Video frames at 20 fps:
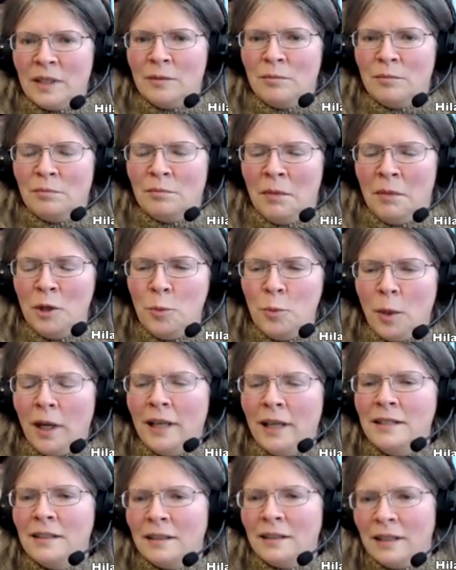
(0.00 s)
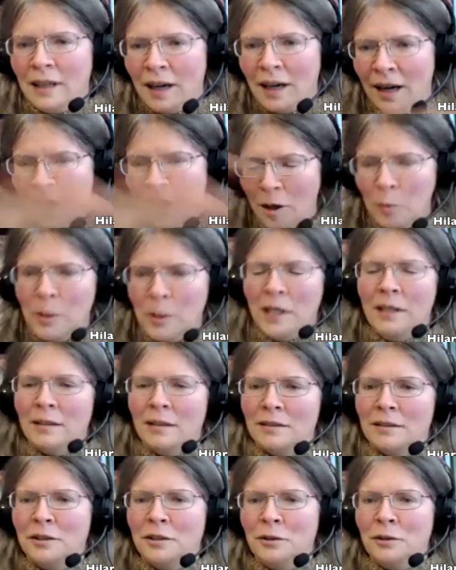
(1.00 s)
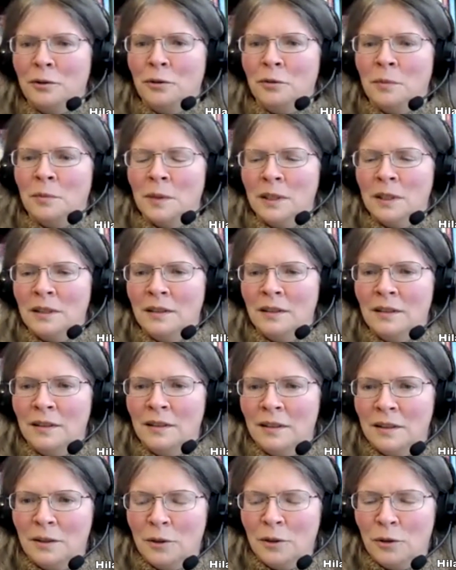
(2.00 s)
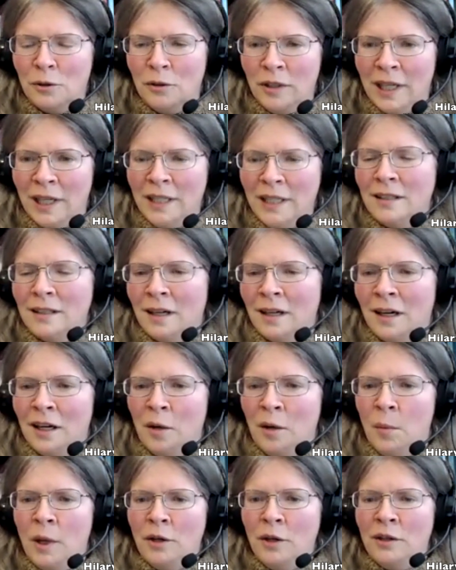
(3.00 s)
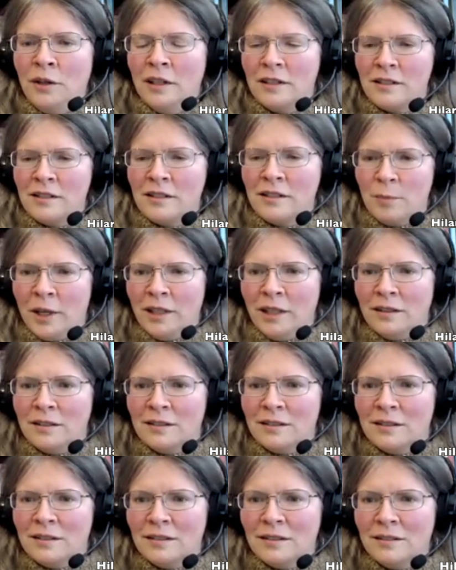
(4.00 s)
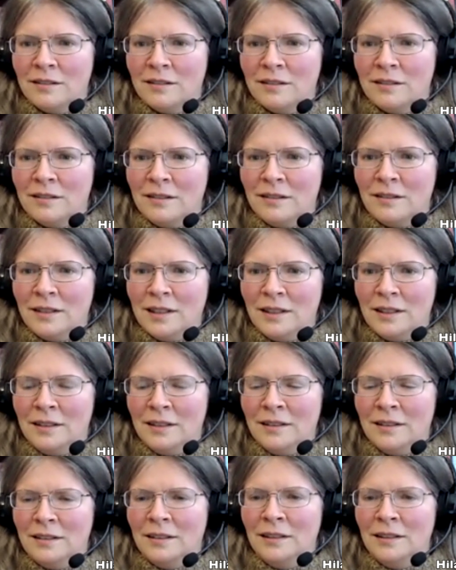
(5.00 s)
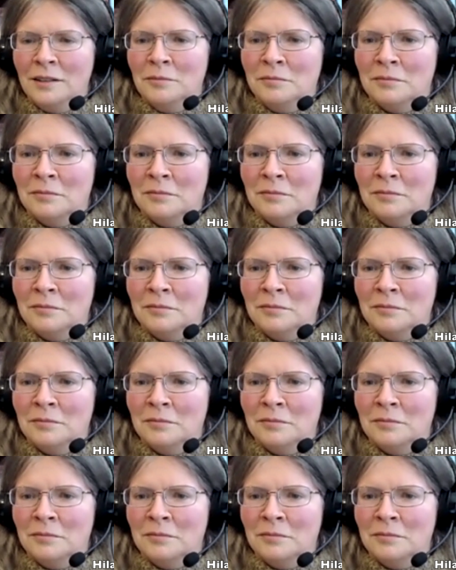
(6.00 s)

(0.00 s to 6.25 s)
mobilizing the army to create a harmonious space. Um,